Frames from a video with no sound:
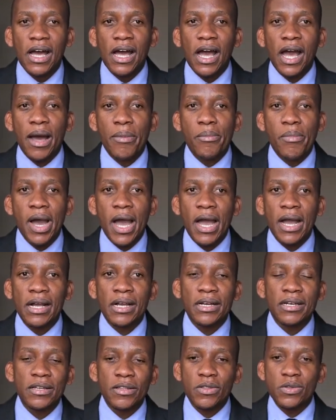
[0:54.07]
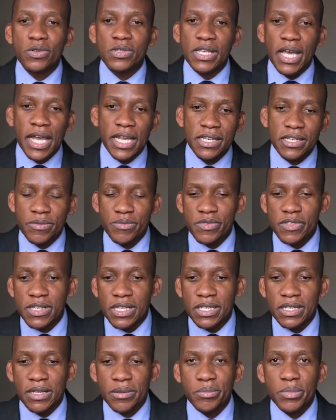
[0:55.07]
among those items
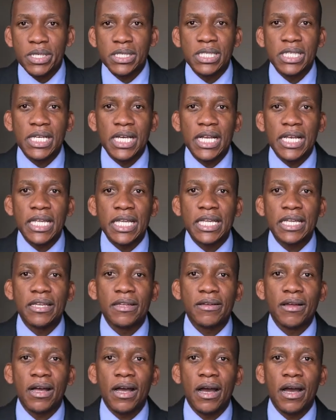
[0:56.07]
that are basically